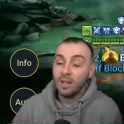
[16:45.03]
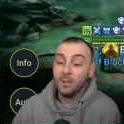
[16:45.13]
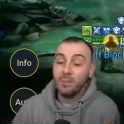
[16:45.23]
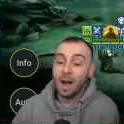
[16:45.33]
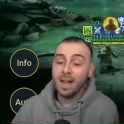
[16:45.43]

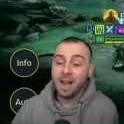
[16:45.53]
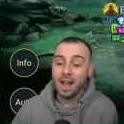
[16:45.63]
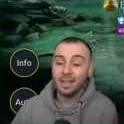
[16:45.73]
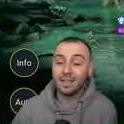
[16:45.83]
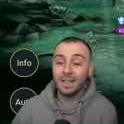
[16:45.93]
You might
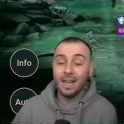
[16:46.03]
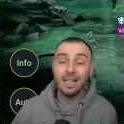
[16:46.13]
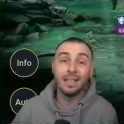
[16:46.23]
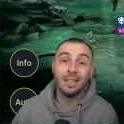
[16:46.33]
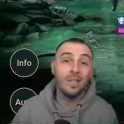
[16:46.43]
not think
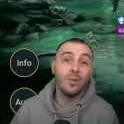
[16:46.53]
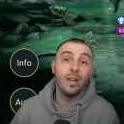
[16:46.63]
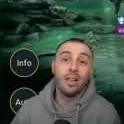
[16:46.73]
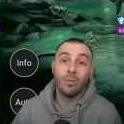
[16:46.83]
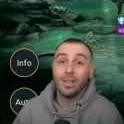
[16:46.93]
that this will
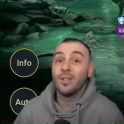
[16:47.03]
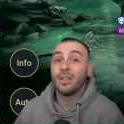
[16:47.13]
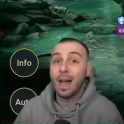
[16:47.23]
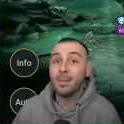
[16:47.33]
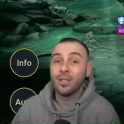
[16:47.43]
increase your
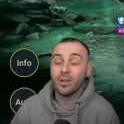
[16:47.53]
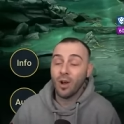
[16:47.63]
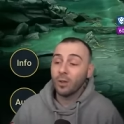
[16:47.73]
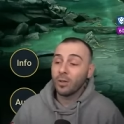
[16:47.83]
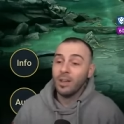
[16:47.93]
damage a
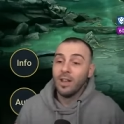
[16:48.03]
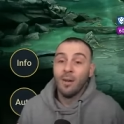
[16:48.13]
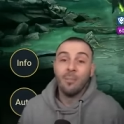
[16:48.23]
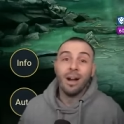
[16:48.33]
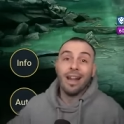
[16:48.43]
lot,
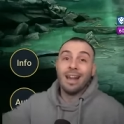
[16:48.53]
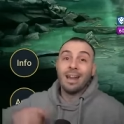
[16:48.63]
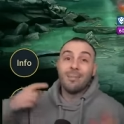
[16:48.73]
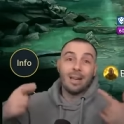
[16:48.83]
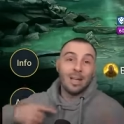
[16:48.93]
but
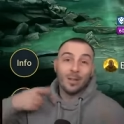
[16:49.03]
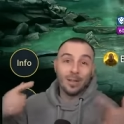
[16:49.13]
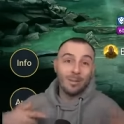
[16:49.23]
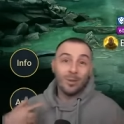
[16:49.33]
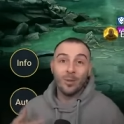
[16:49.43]
enabling your
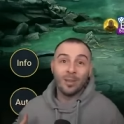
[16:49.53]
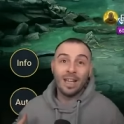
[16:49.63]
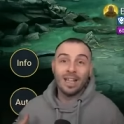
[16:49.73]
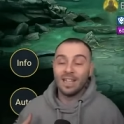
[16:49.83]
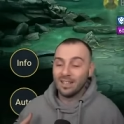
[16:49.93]
team to
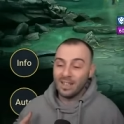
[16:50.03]
rotate